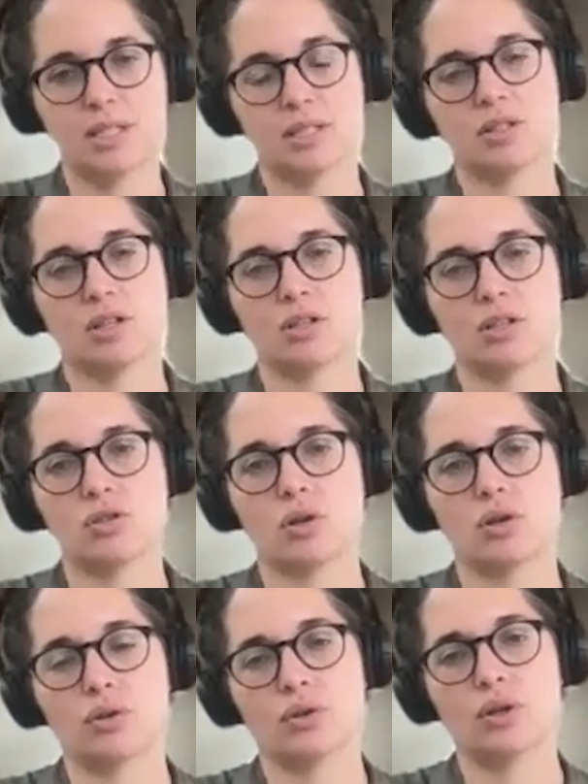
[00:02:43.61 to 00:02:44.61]
It's not
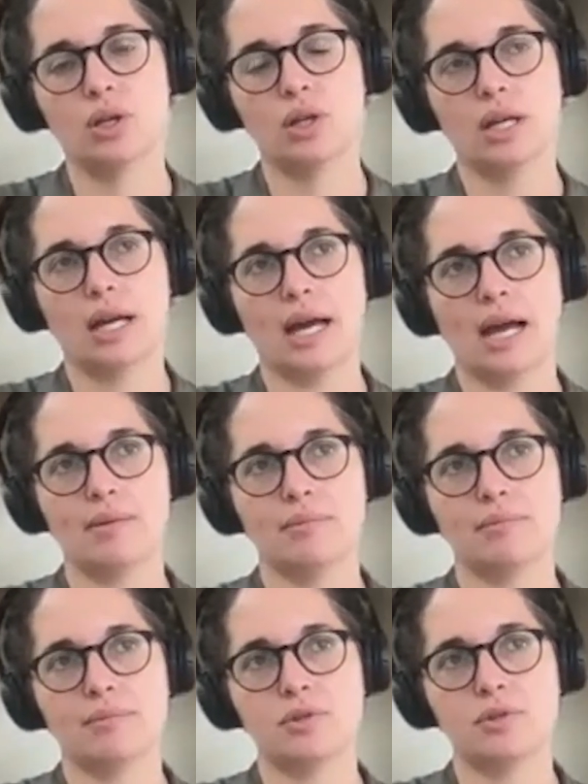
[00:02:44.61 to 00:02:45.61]
so
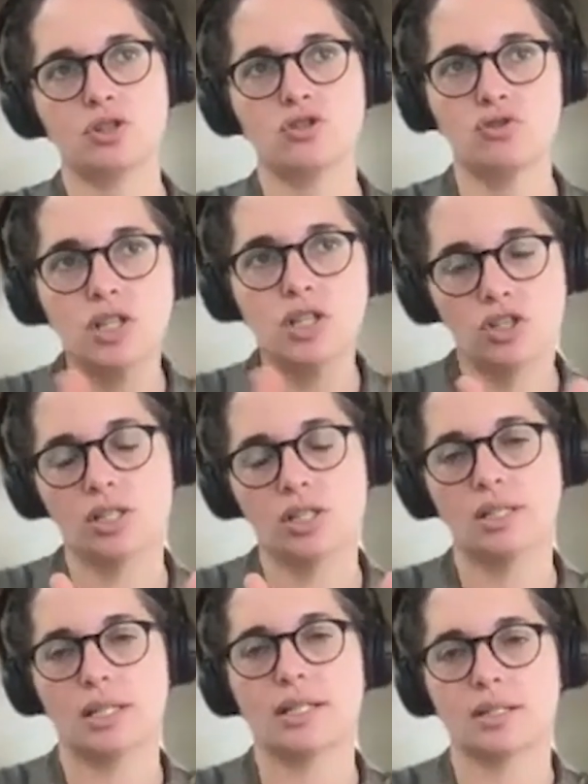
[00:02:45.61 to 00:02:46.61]
um, stringent
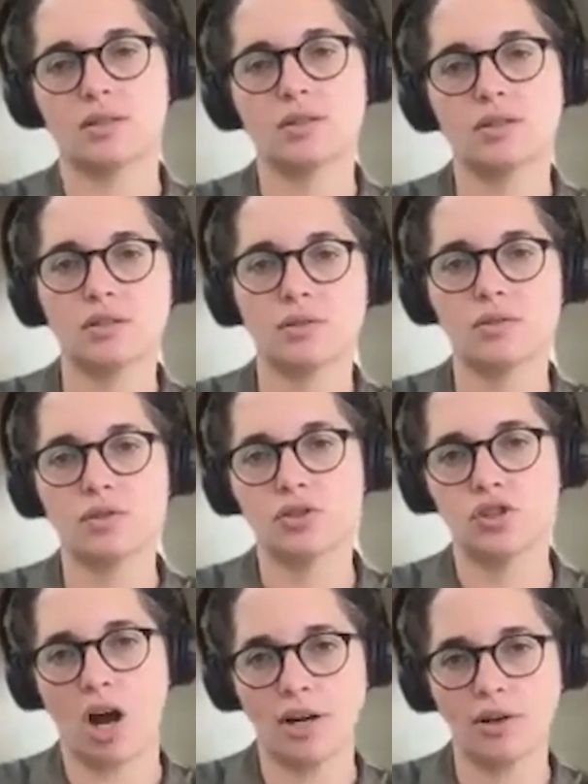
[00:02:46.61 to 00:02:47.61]
in its
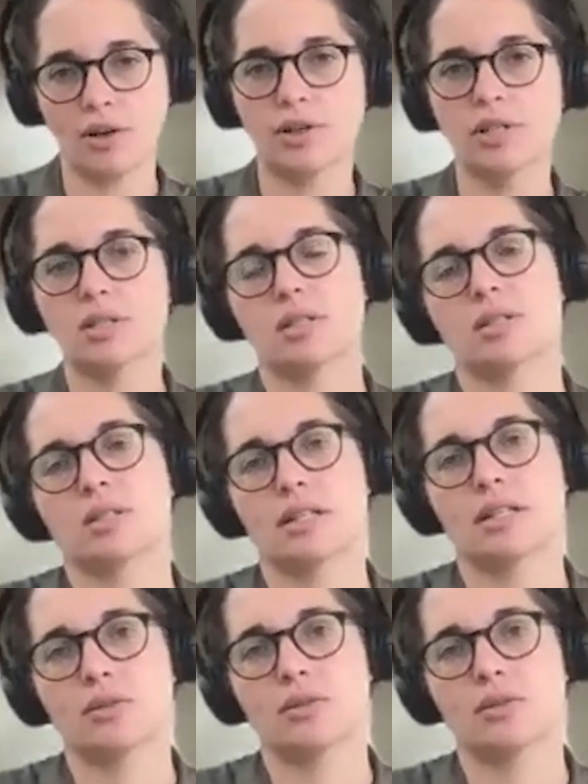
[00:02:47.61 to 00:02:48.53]
genres, it's a little yeah.